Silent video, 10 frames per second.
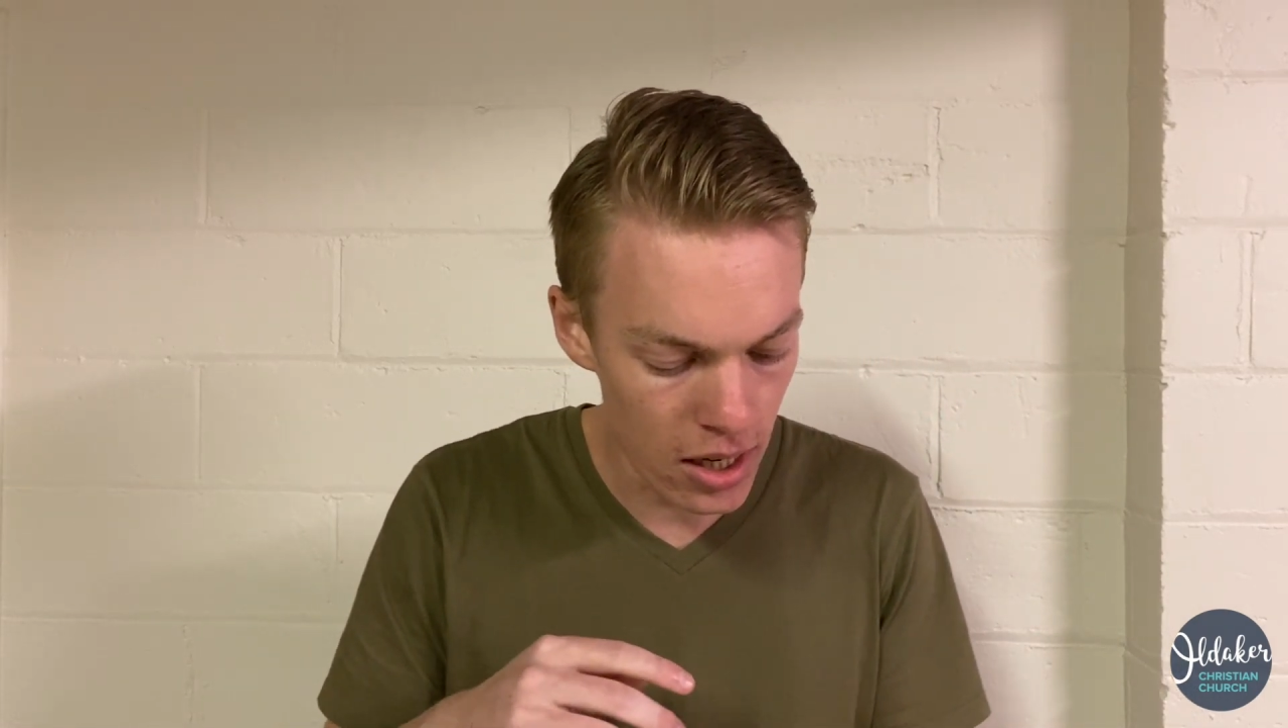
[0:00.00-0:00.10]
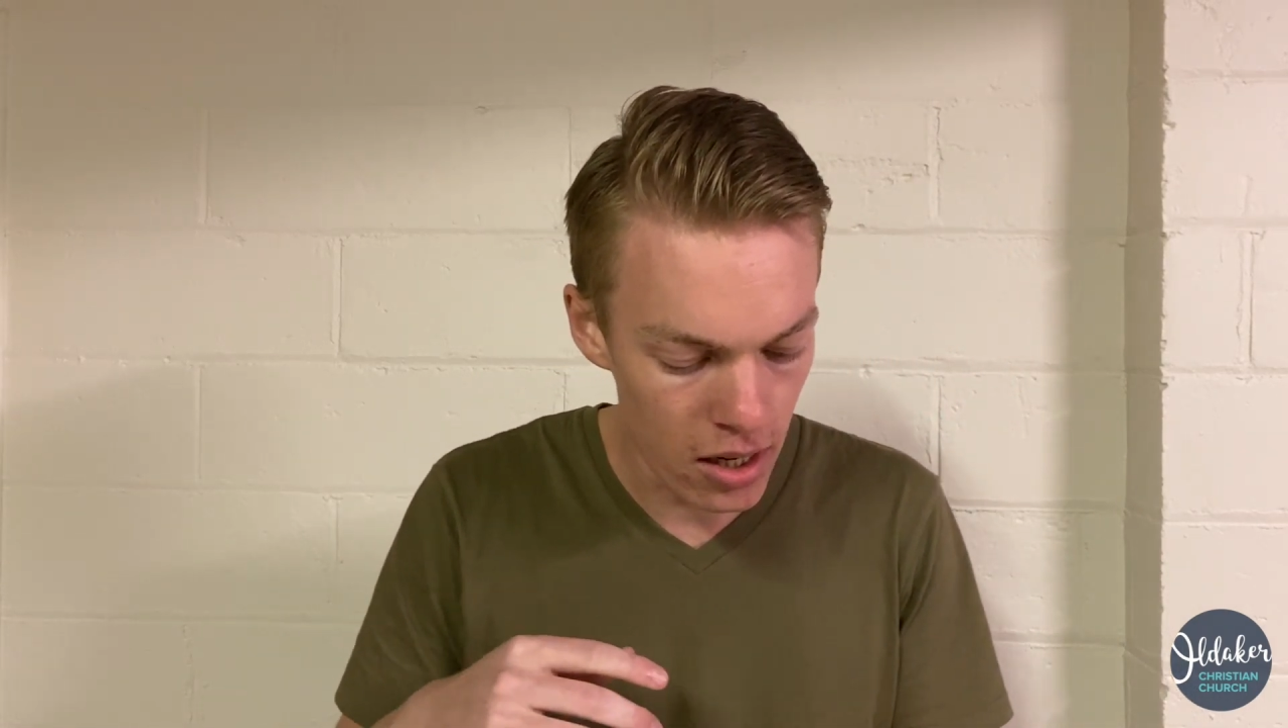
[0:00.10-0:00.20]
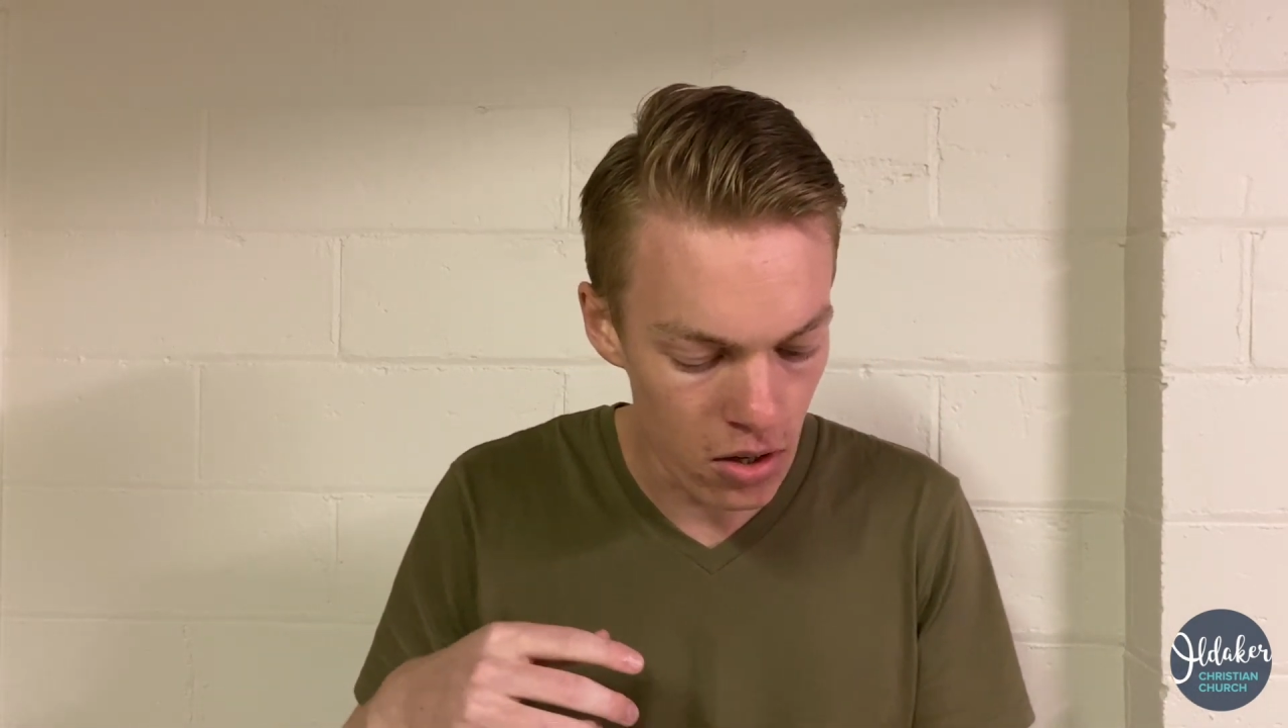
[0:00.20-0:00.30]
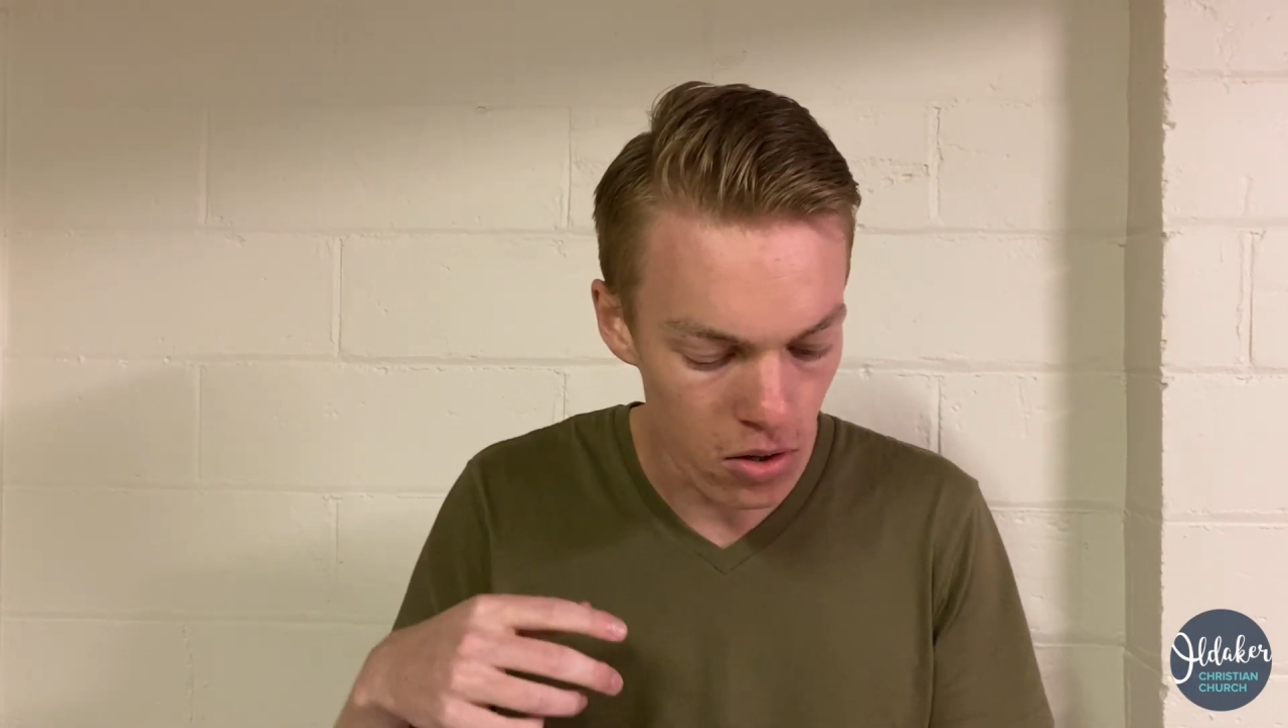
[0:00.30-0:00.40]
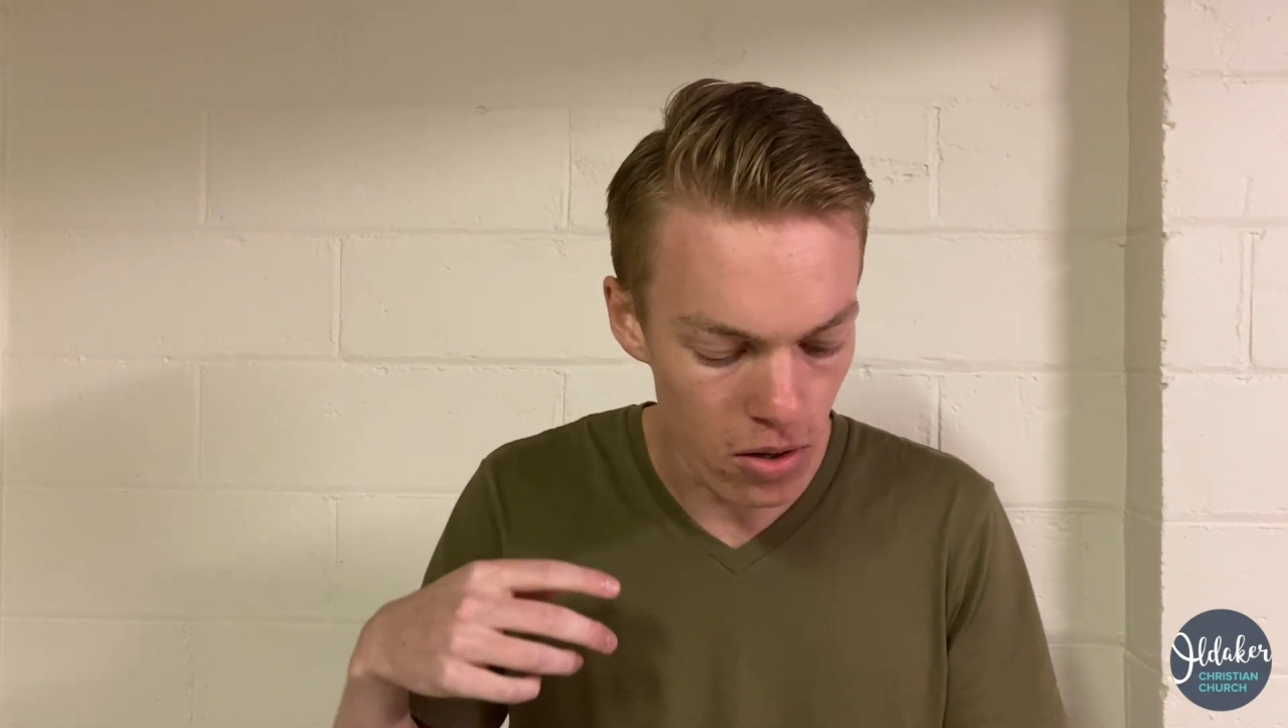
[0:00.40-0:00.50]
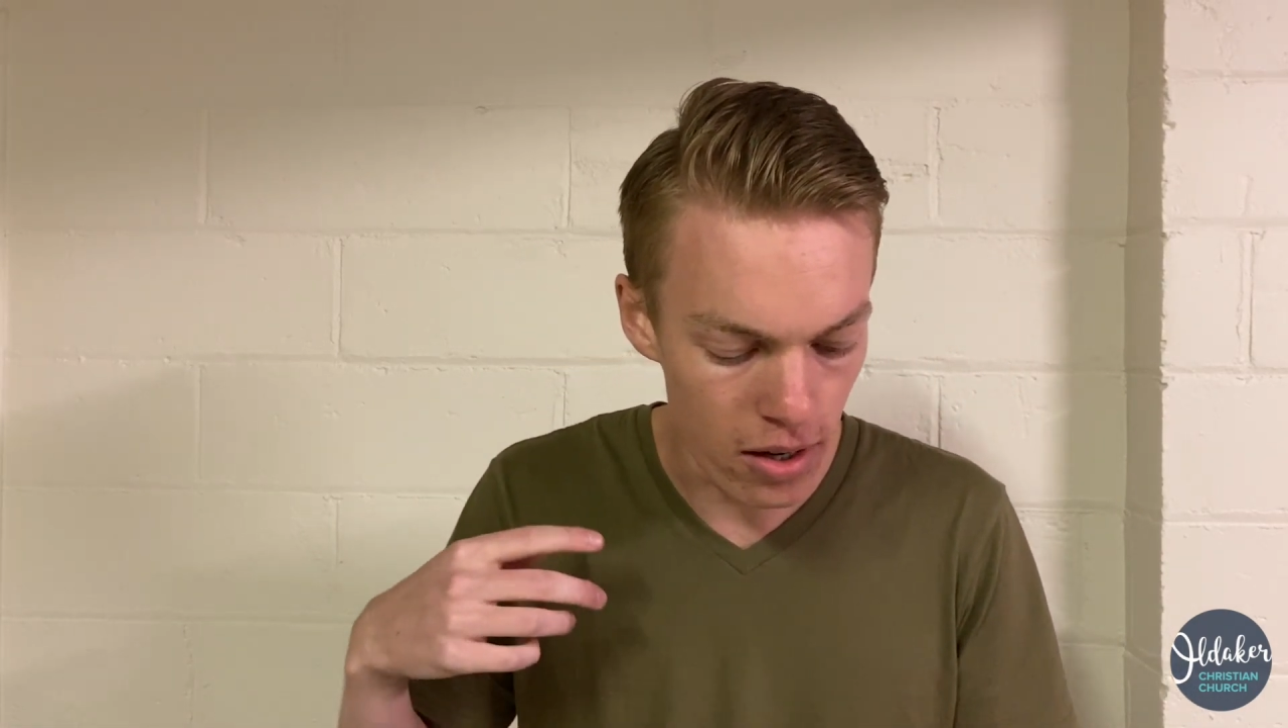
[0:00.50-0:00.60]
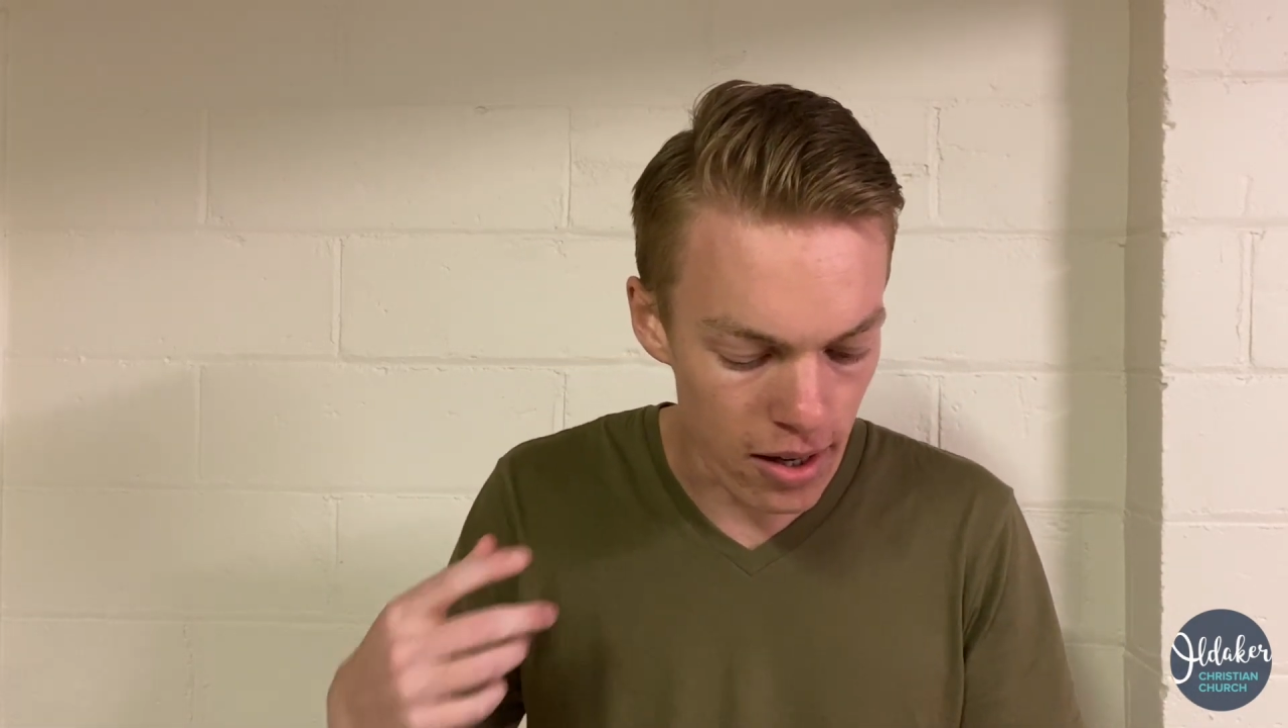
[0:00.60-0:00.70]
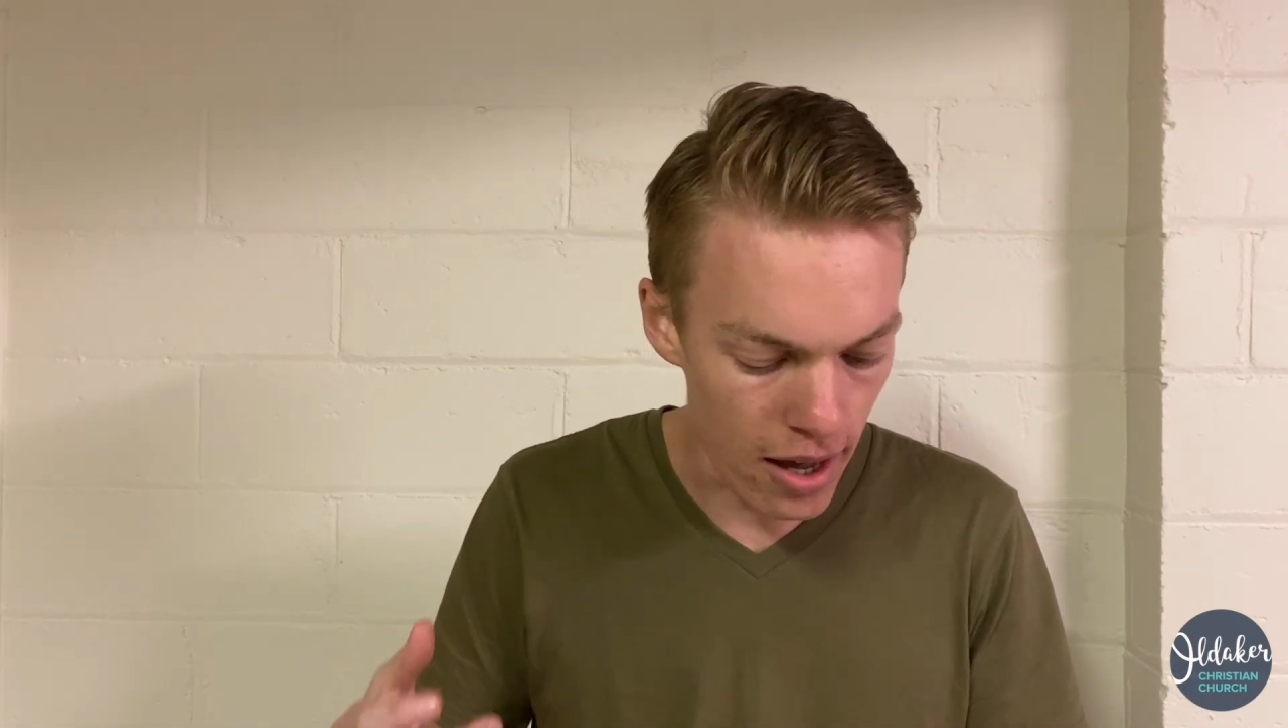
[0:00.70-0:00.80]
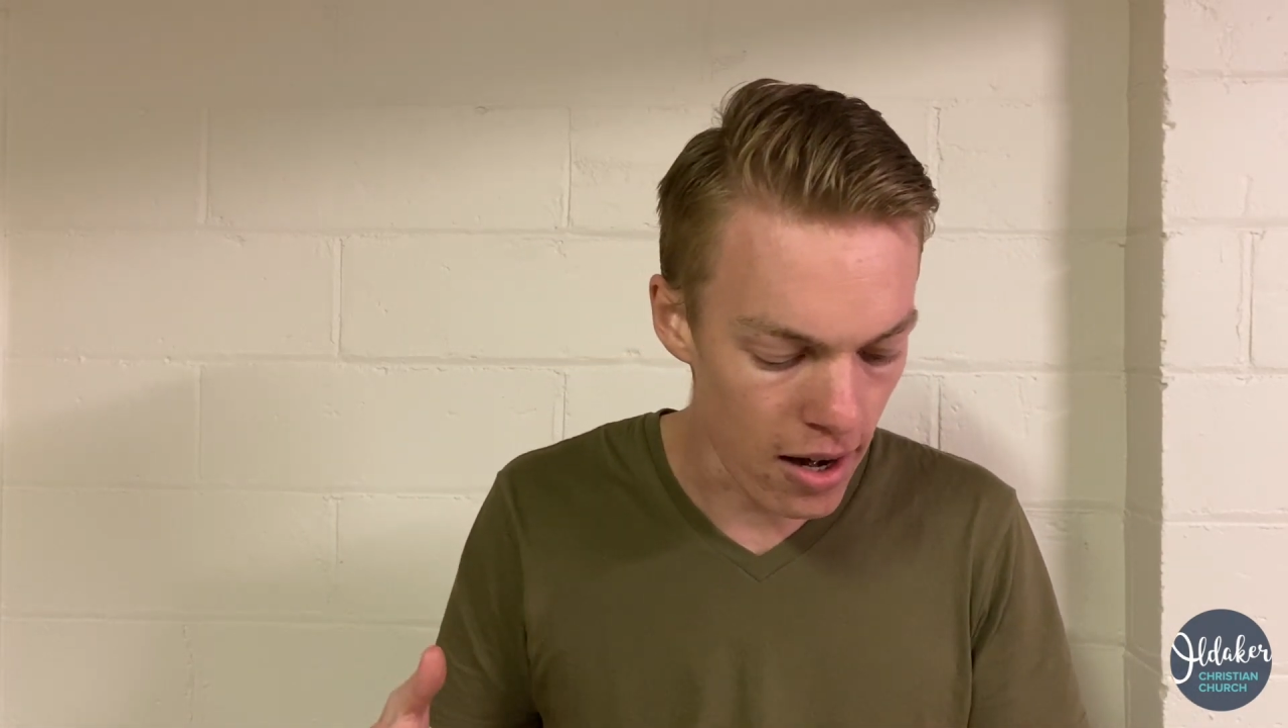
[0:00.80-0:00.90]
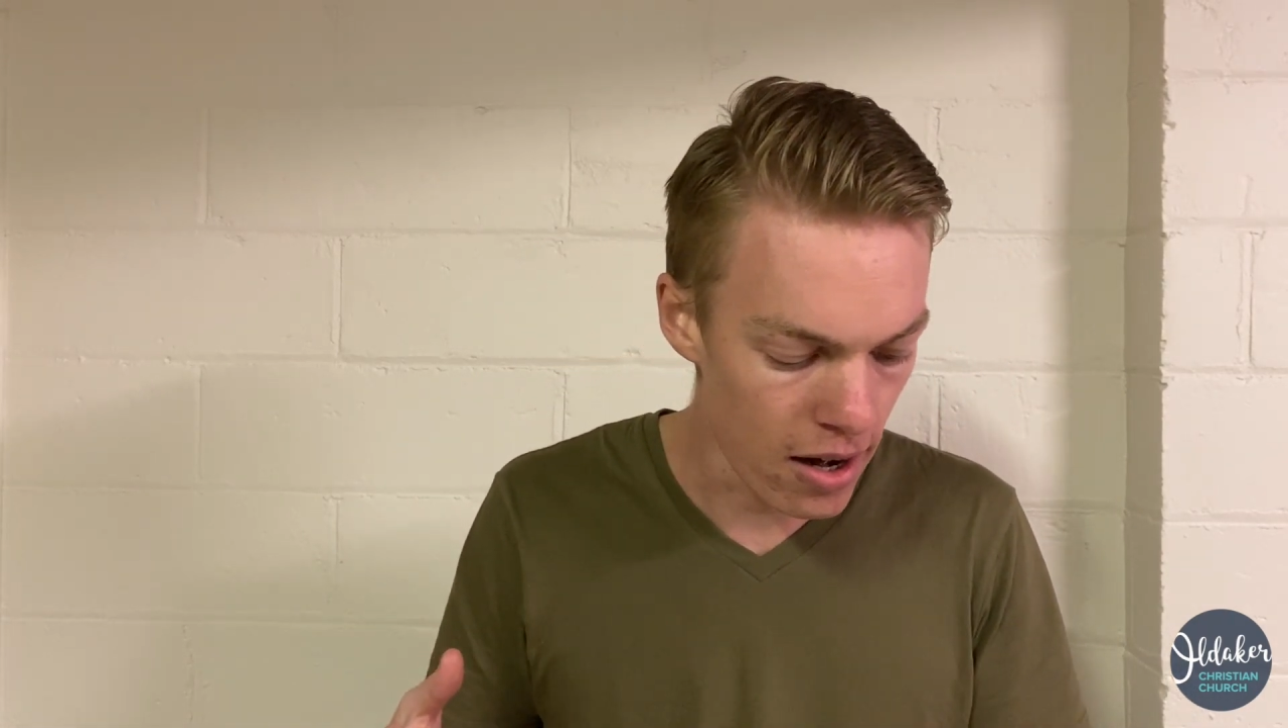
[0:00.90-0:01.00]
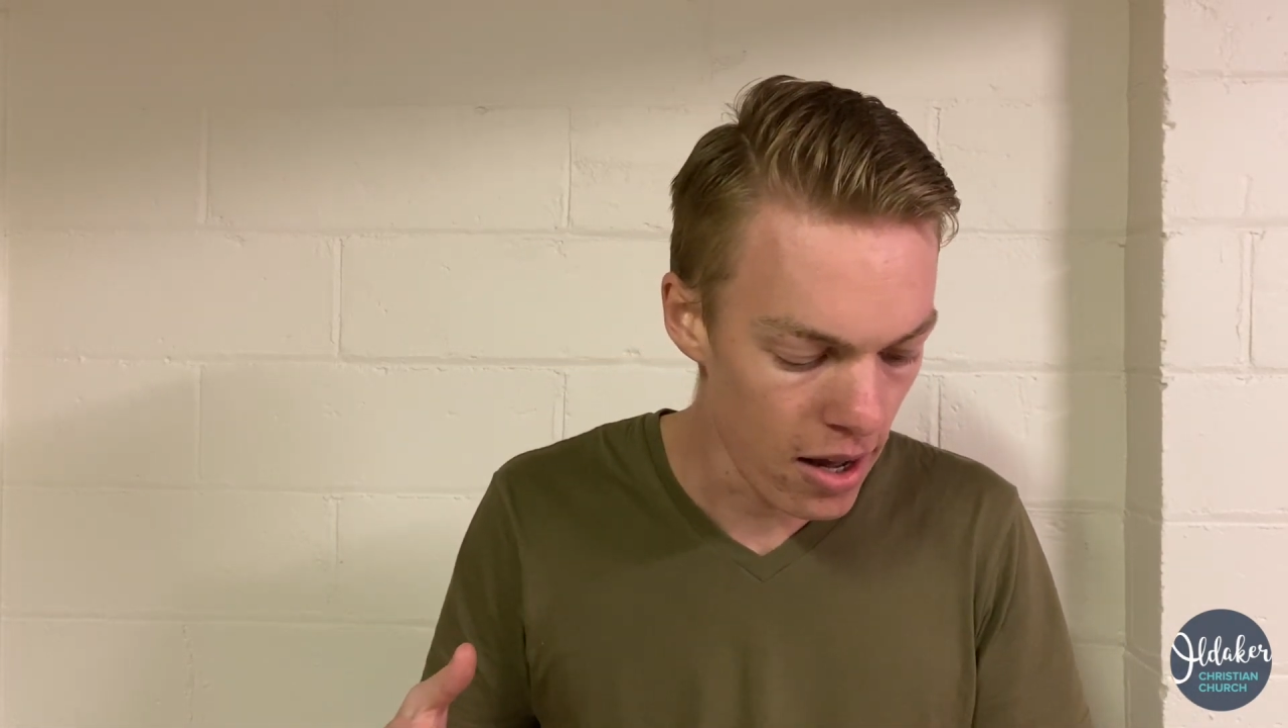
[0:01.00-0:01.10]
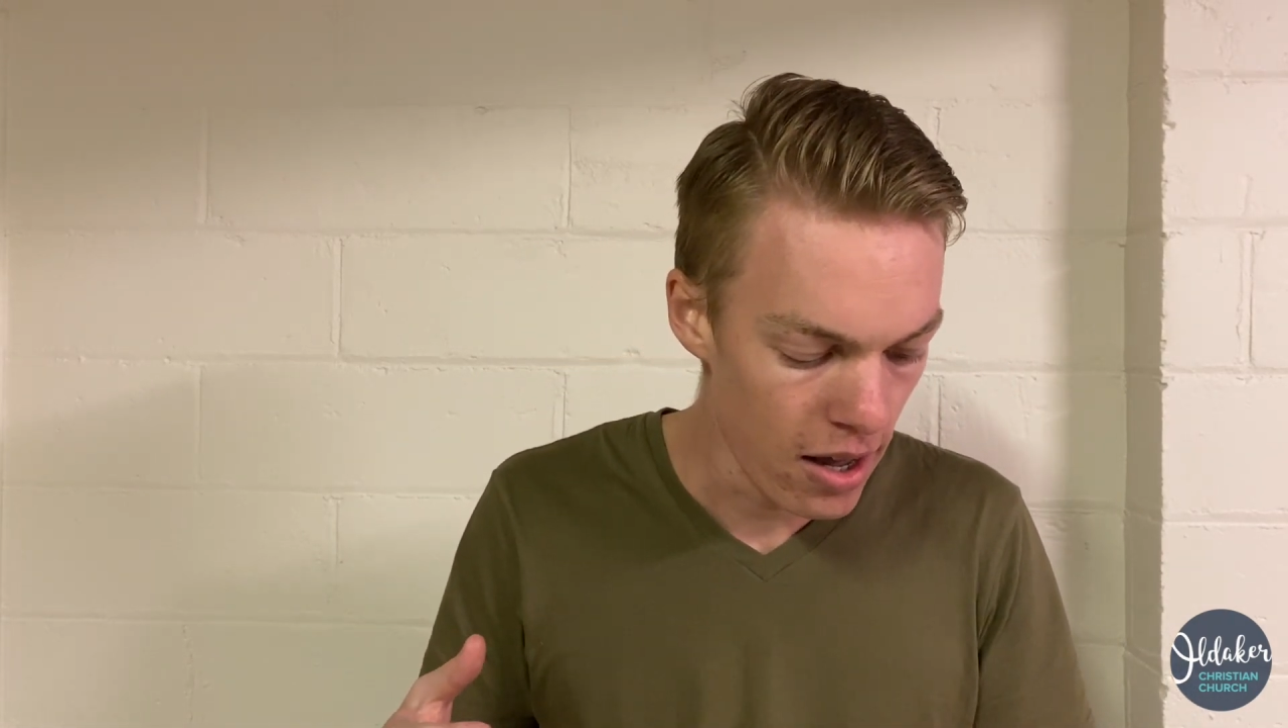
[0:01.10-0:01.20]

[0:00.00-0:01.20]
you again.